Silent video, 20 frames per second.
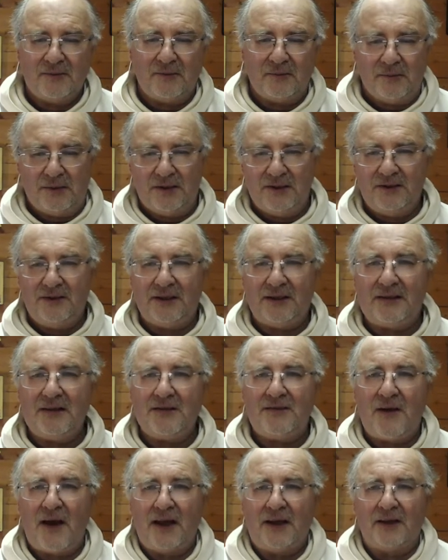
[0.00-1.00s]
But in
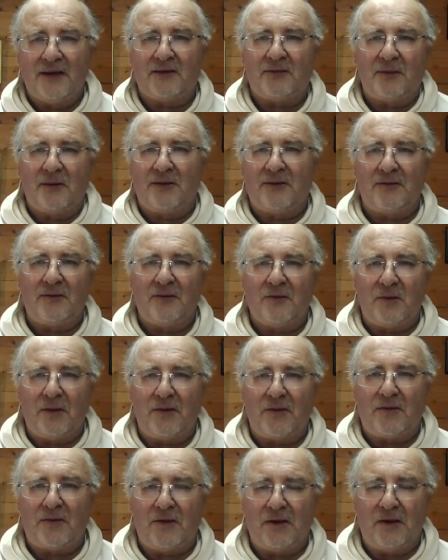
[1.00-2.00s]
dignifying us with, with
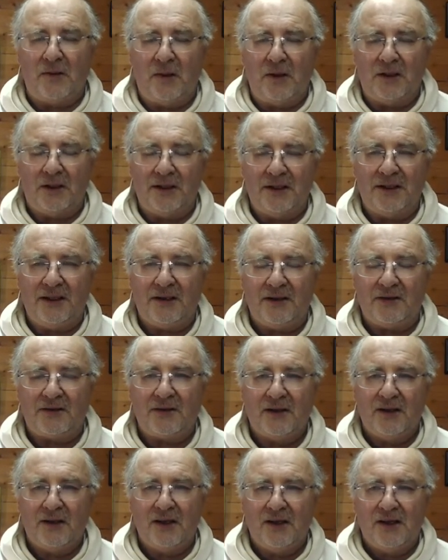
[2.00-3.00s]
free will, he has
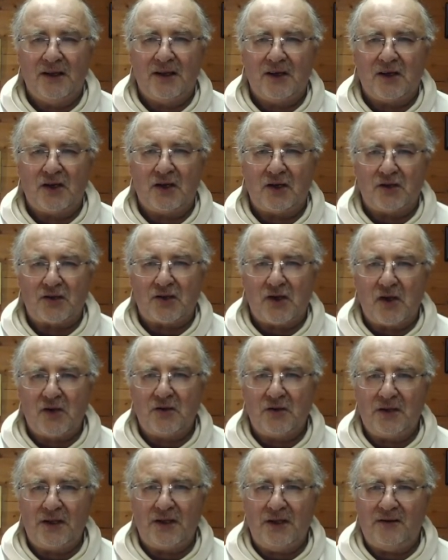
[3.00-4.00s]

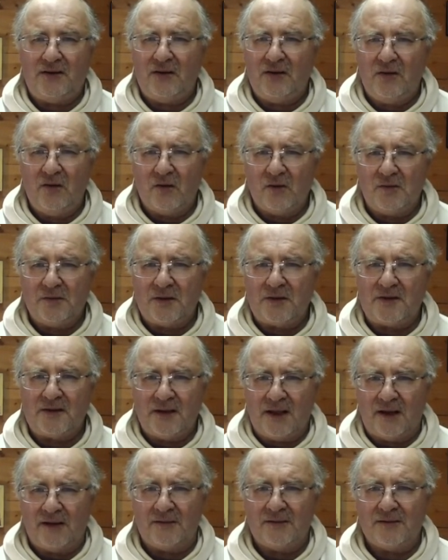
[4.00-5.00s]
shown his enormous
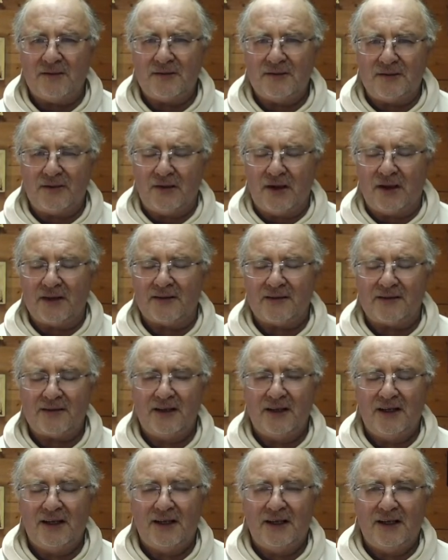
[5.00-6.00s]
love for us
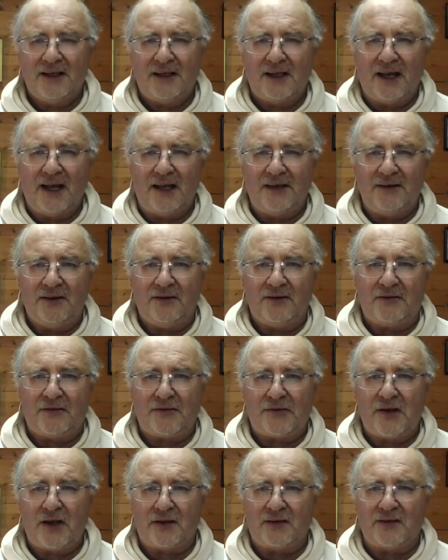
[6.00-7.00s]
and his
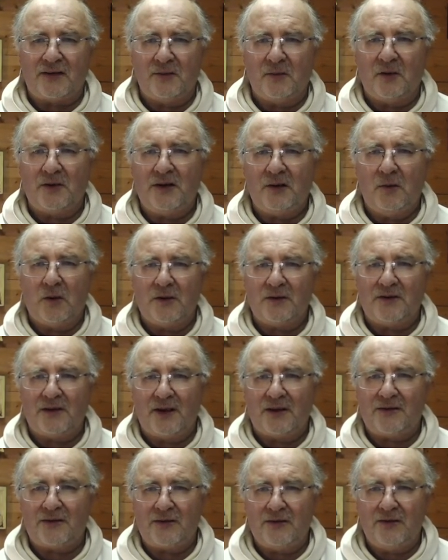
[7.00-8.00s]
trust. And what he wants
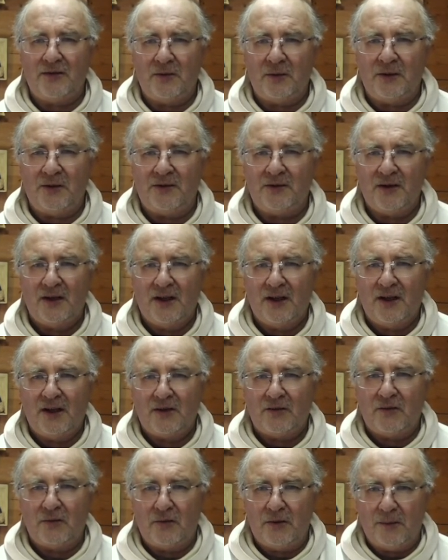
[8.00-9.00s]
us to do is
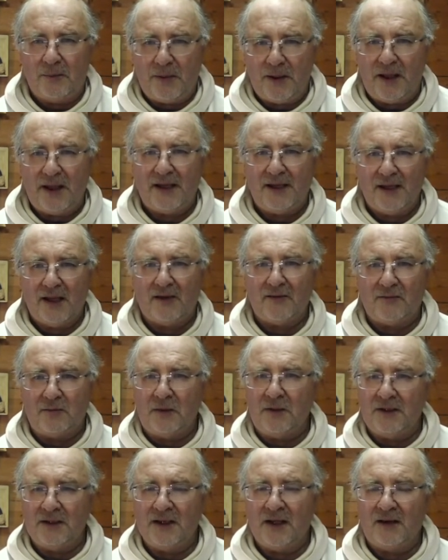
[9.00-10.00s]
to repay love
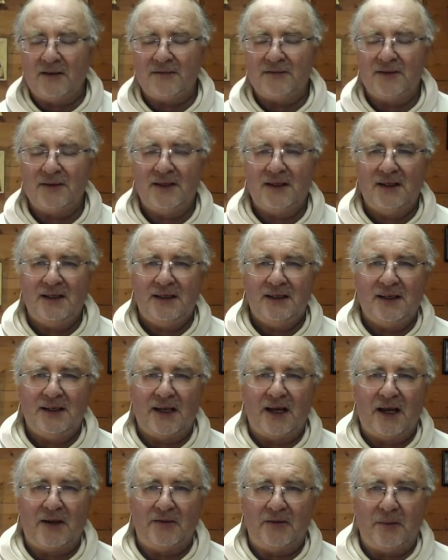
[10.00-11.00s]
with love
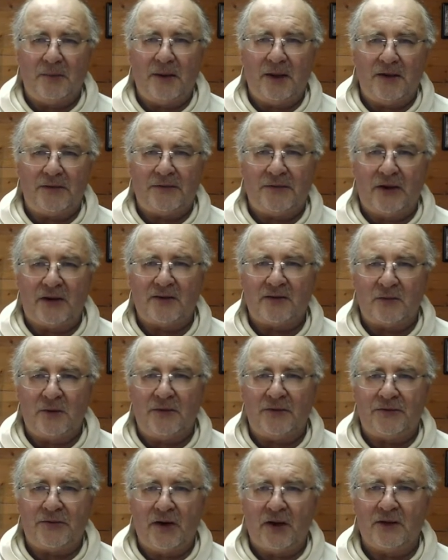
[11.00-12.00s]
and repay trust
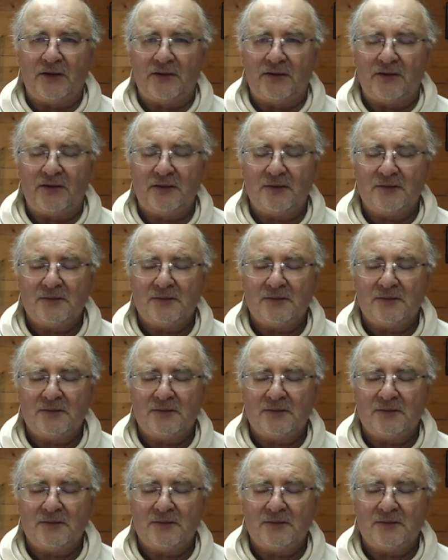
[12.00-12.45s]
with trust.